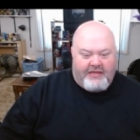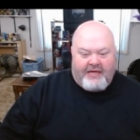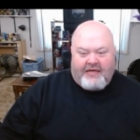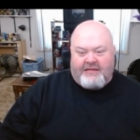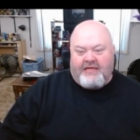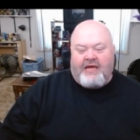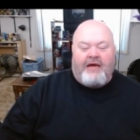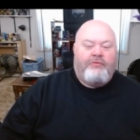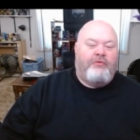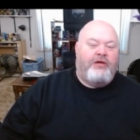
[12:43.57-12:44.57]
Like I said, I
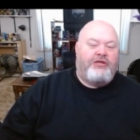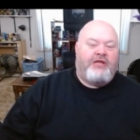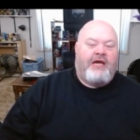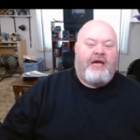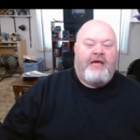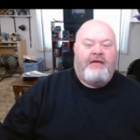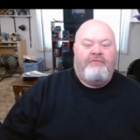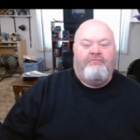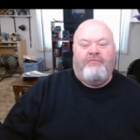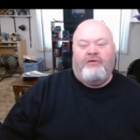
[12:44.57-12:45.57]
wish that I, you
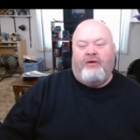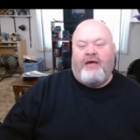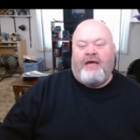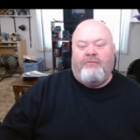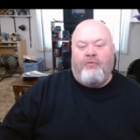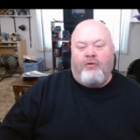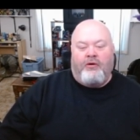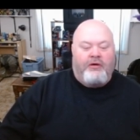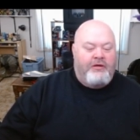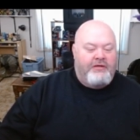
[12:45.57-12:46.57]
know, had
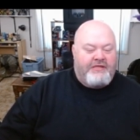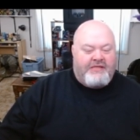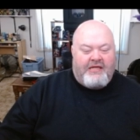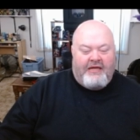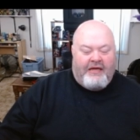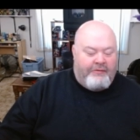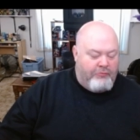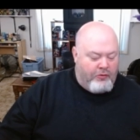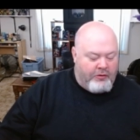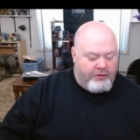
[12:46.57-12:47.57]
more uh
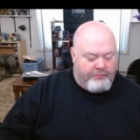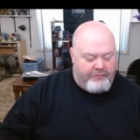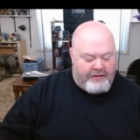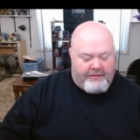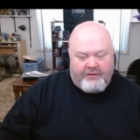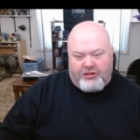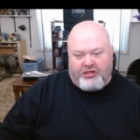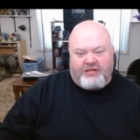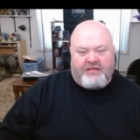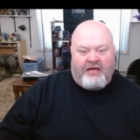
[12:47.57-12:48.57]
more
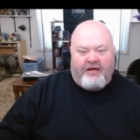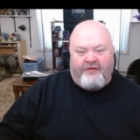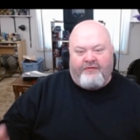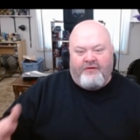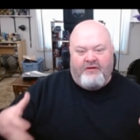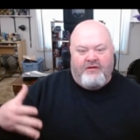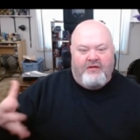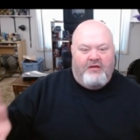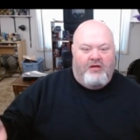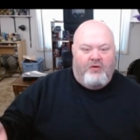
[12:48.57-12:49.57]
images of
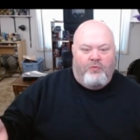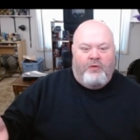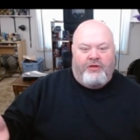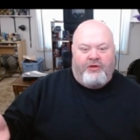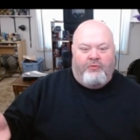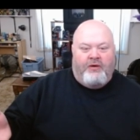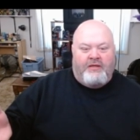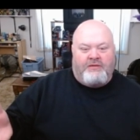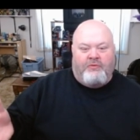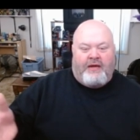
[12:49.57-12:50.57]
what there
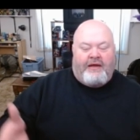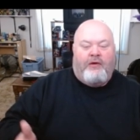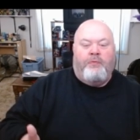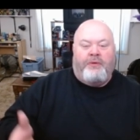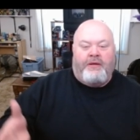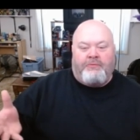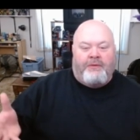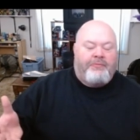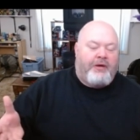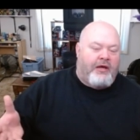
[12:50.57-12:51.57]
was when I opened up the
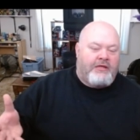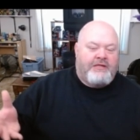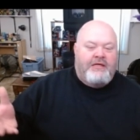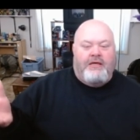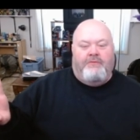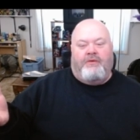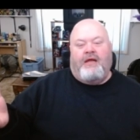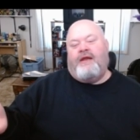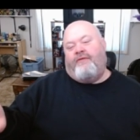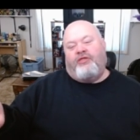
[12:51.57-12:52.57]
box, but I
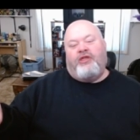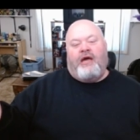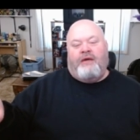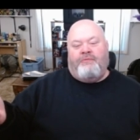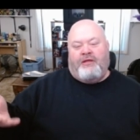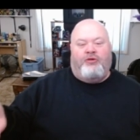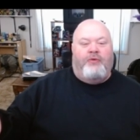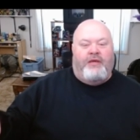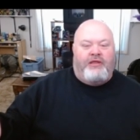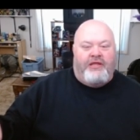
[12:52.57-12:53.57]
never thought I'd be
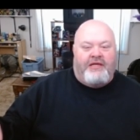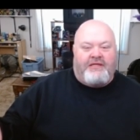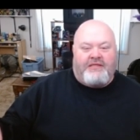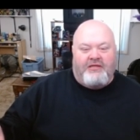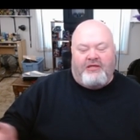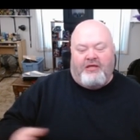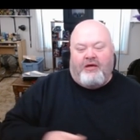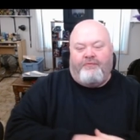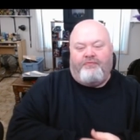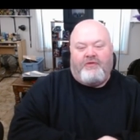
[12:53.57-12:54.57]
doing this, you
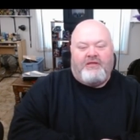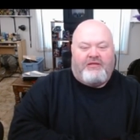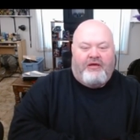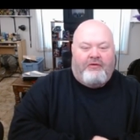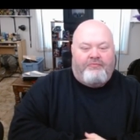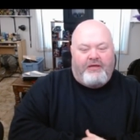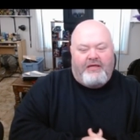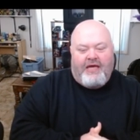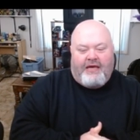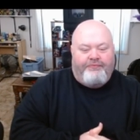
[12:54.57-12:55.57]
know. So, but
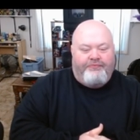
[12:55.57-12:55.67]
yeah,